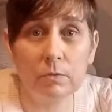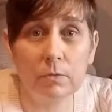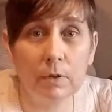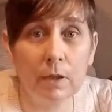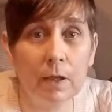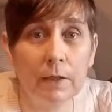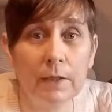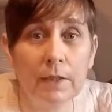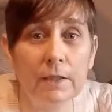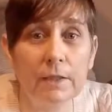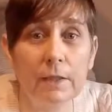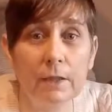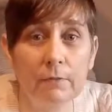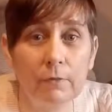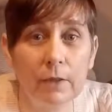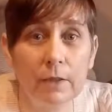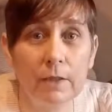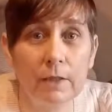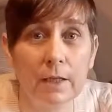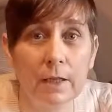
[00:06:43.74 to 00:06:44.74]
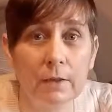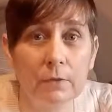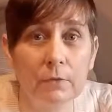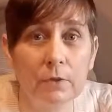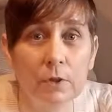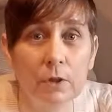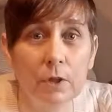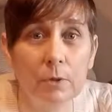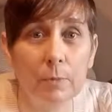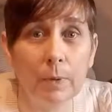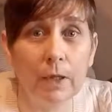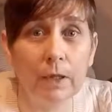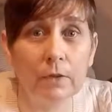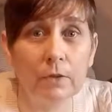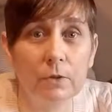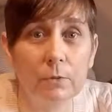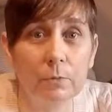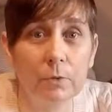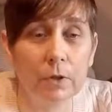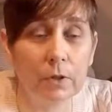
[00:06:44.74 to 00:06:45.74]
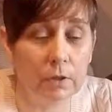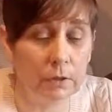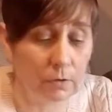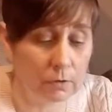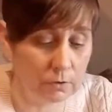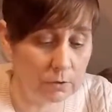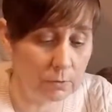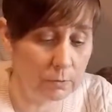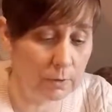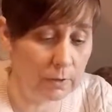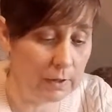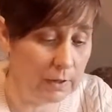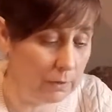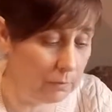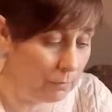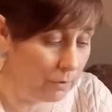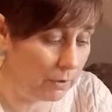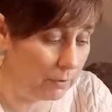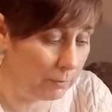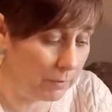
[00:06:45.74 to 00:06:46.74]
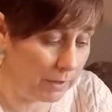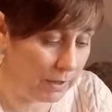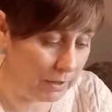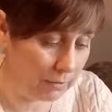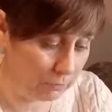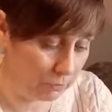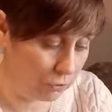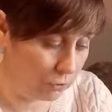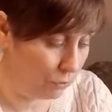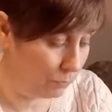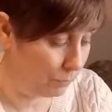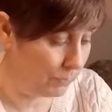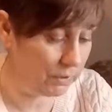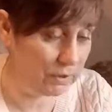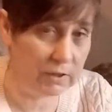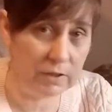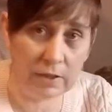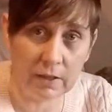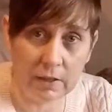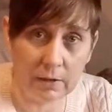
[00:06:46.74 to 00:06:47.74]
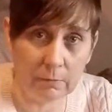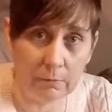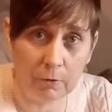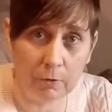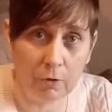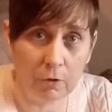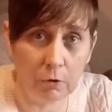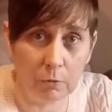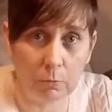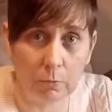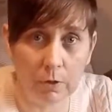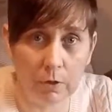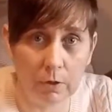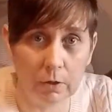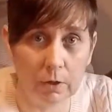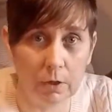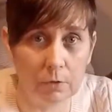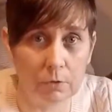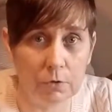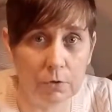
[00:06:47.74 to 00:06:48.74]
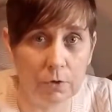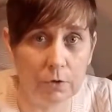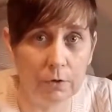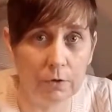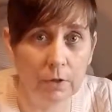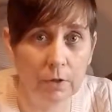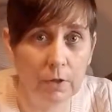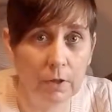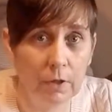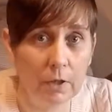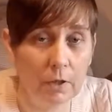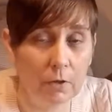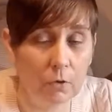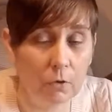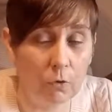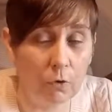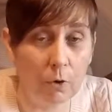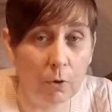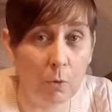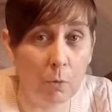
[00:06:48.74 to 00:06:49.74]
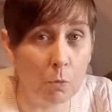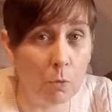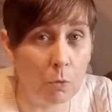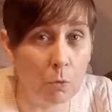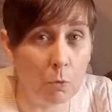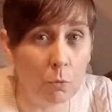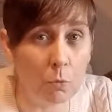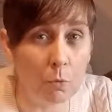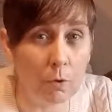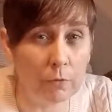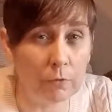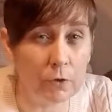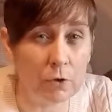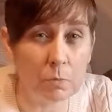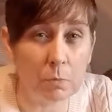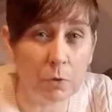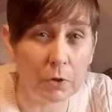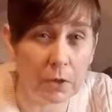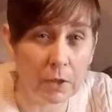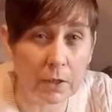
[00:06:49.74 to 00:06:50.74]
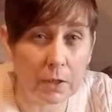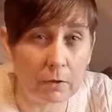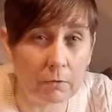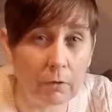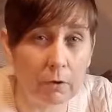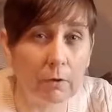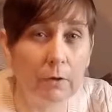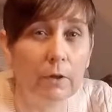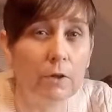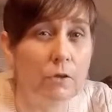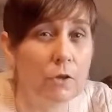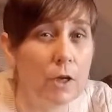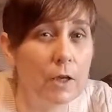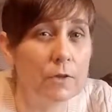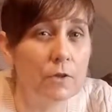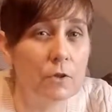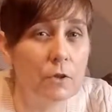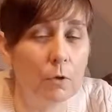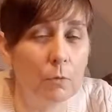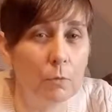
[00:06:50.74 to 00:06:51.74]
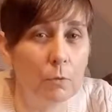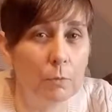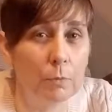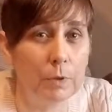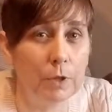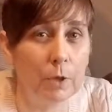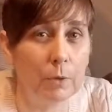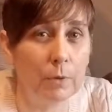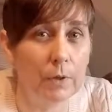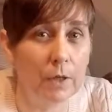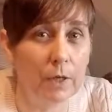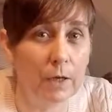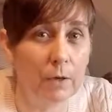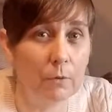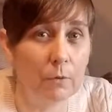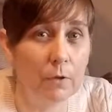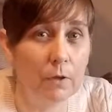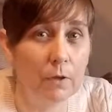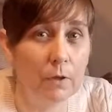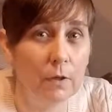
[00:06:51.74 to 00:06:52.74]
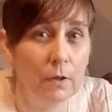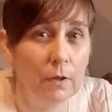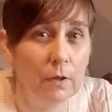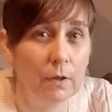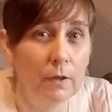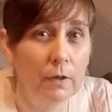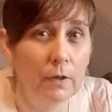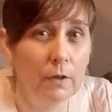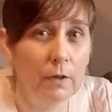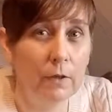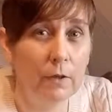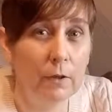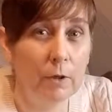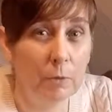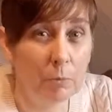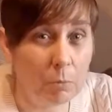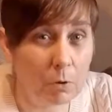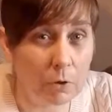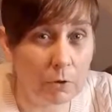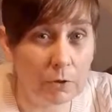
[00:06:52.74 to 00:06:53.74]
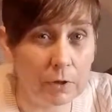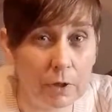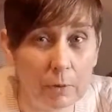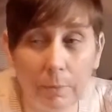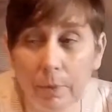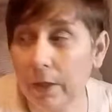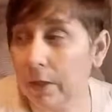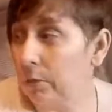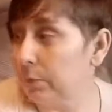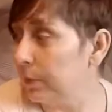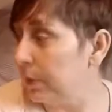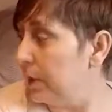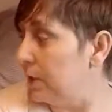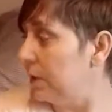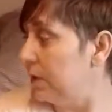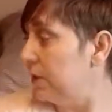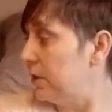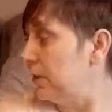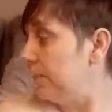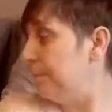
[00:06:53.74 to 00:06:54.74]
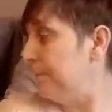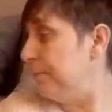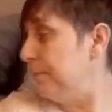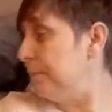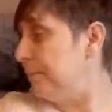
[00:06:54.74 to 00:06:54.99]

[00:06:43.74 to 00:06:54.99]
well, I need to get ready now to go back to work. Consequently, why I've been out shopping today. I've not got the work clothes on, although I've just put the heater on in the shed, so I will be going out plodding about, because